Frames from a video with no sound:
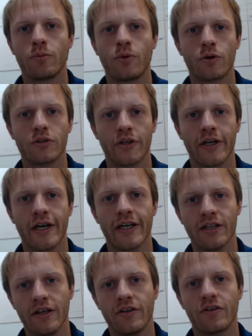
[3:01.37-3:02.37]
importantly, a
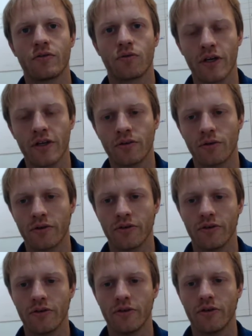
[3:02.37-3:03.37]
list of
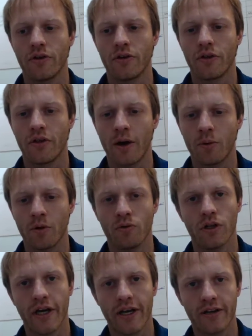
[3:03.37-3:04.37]
resources that were
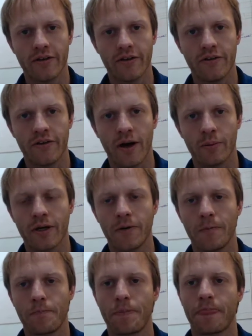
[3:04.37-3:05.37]
related to the topic